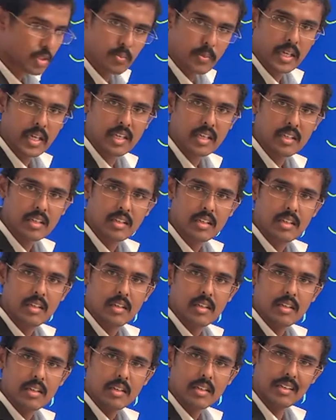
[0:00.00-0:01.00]
been
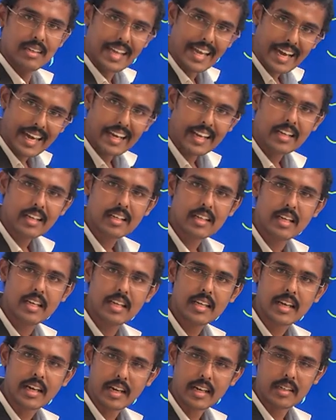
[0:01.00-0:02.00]

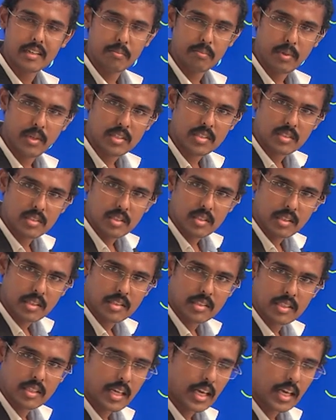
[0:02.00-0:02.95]
directly connected. Please see